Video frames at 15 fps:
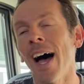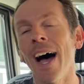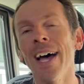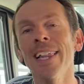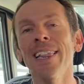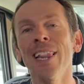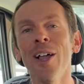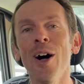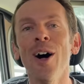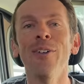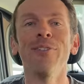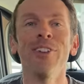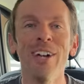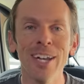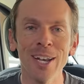I
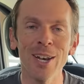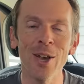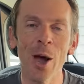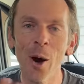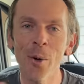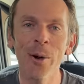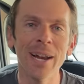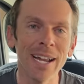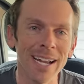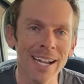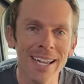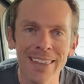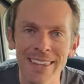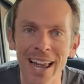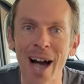love knowing
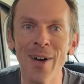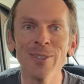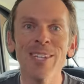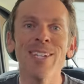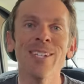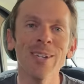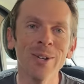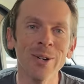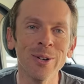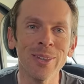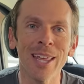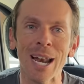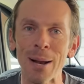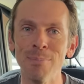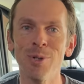the altitude
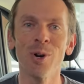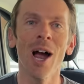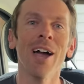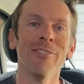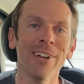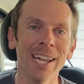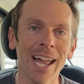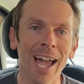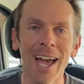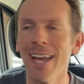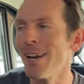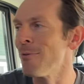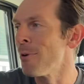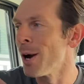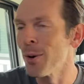that I'm driving at
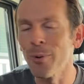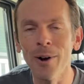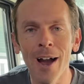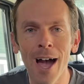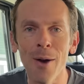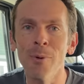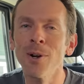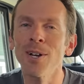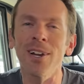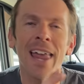and where we're at, where you're